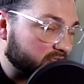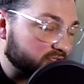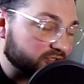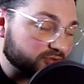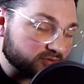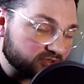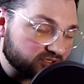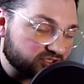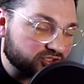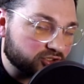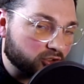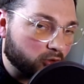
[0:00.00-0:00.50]

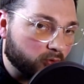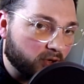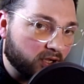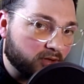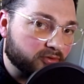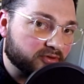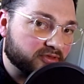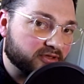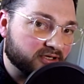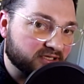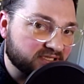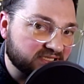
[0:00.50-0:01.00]
doing so well
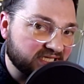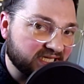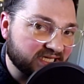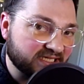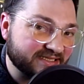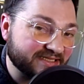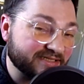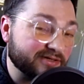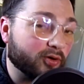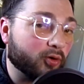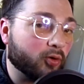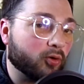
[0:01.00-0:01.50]
with our decks
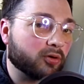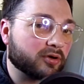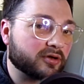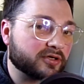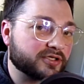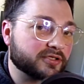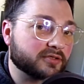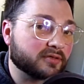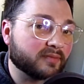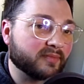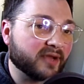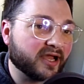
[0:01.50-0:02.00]
in order
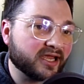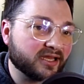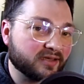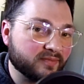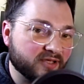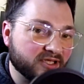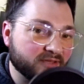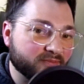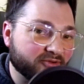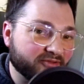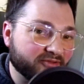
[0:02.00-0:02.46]
to remind people